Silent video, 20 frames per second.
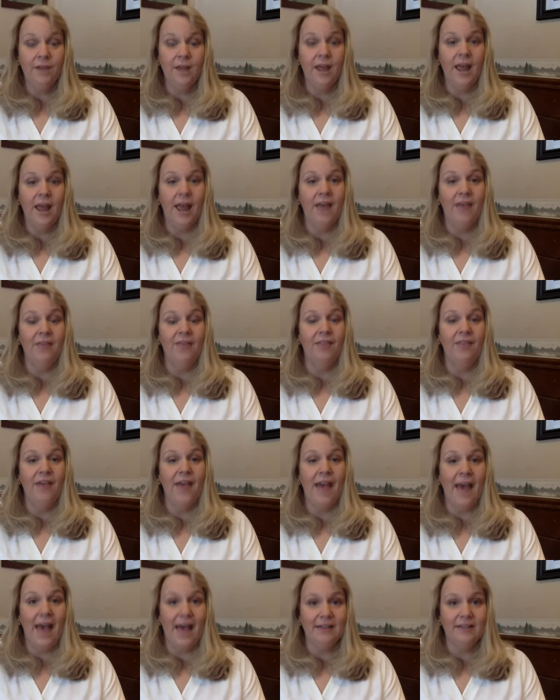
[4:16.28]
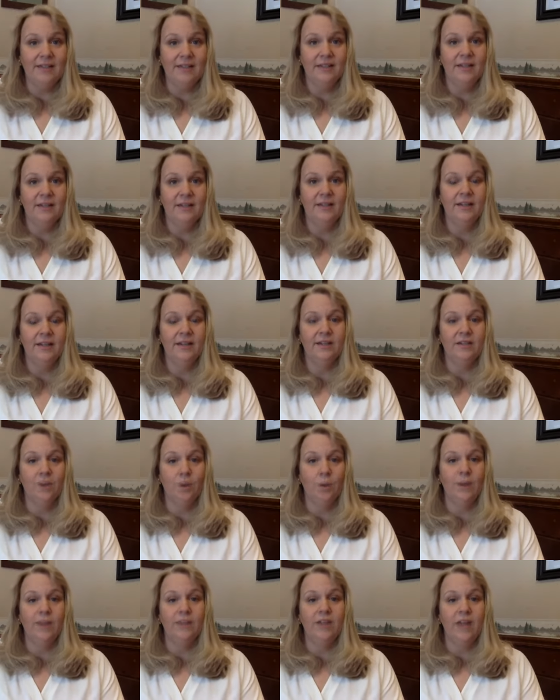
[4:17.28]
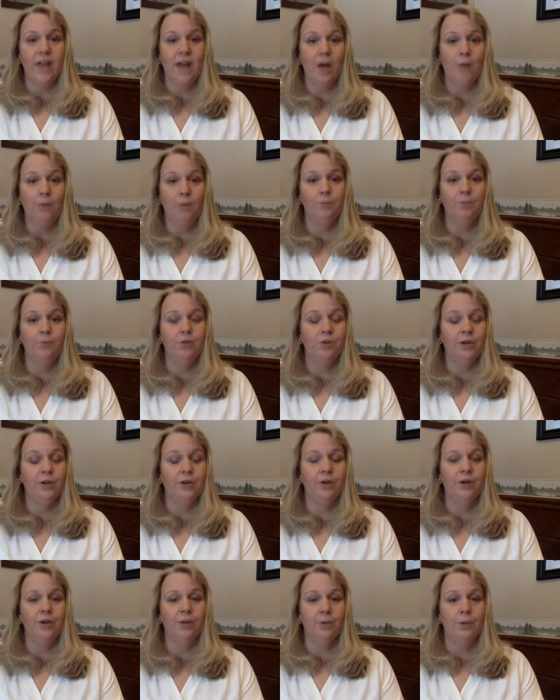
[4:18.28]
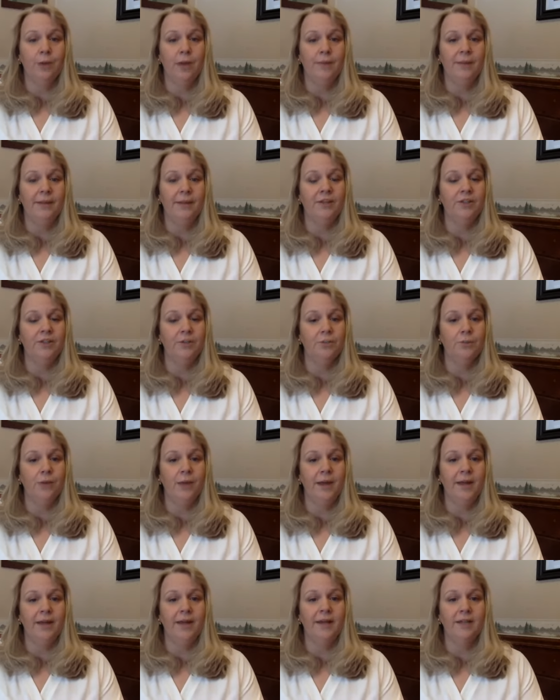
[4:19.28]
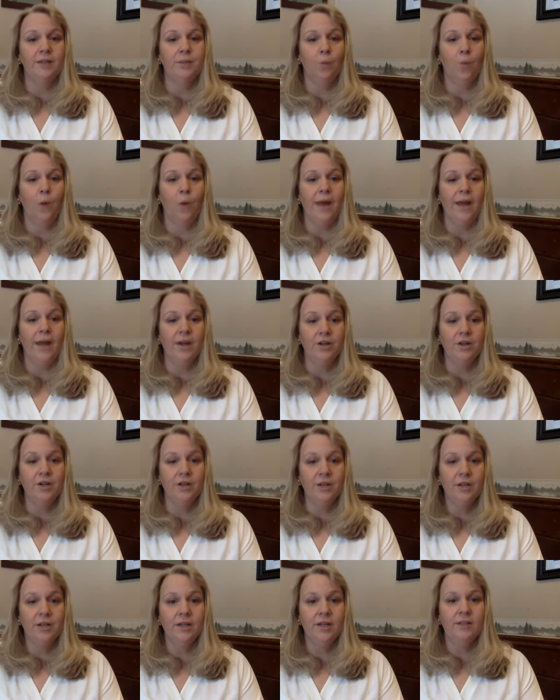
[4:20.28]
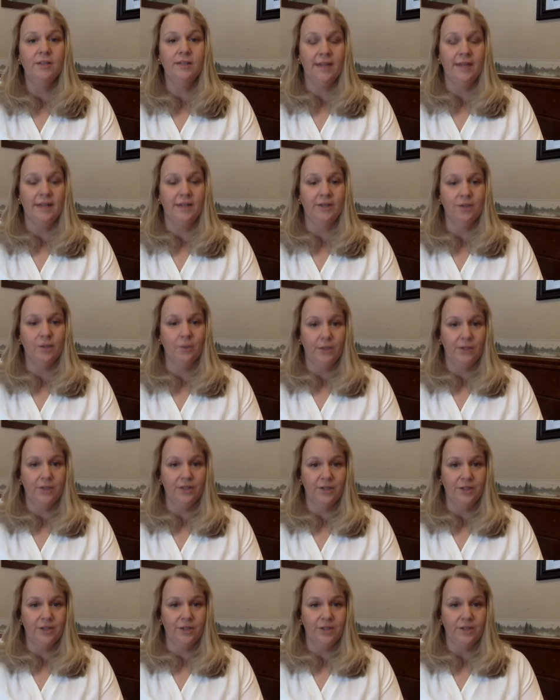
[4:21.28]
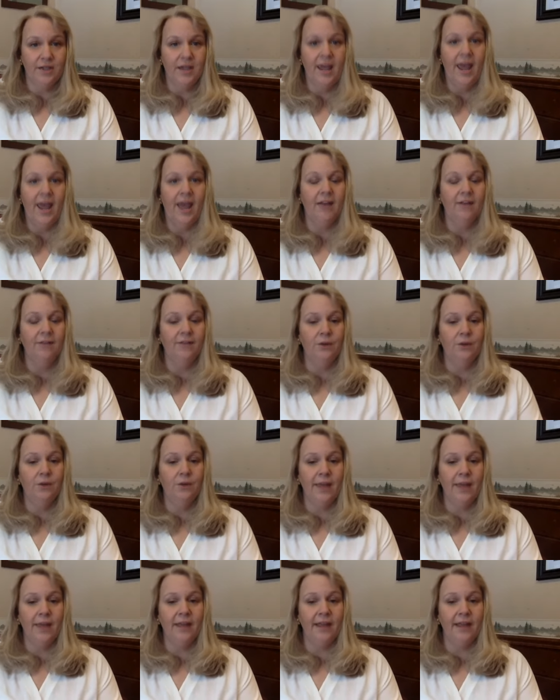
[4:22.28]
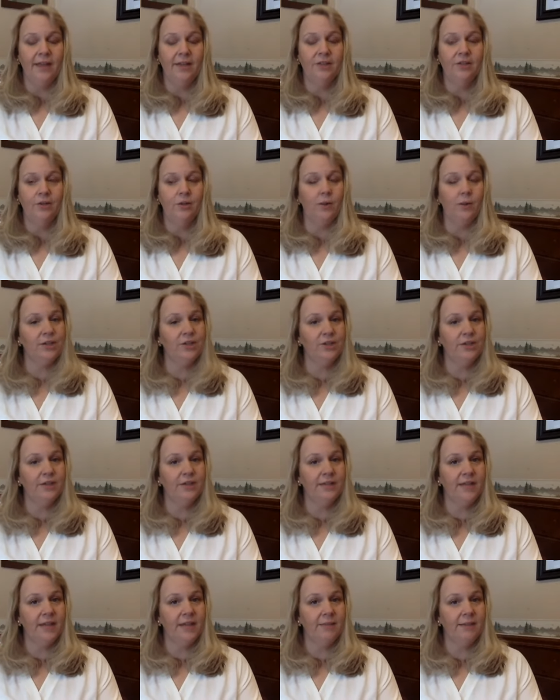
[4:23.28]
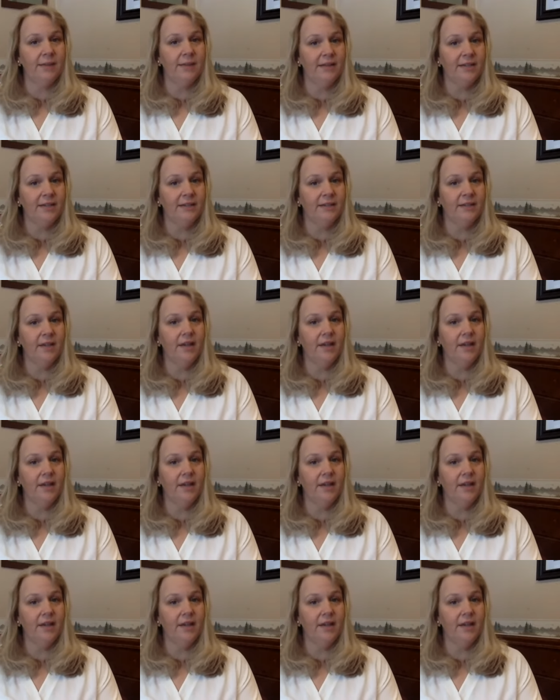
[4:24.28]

And that is going to help trigger your brain because your brain is wired to answer questions. And if you can't answer a question in 10 minutes,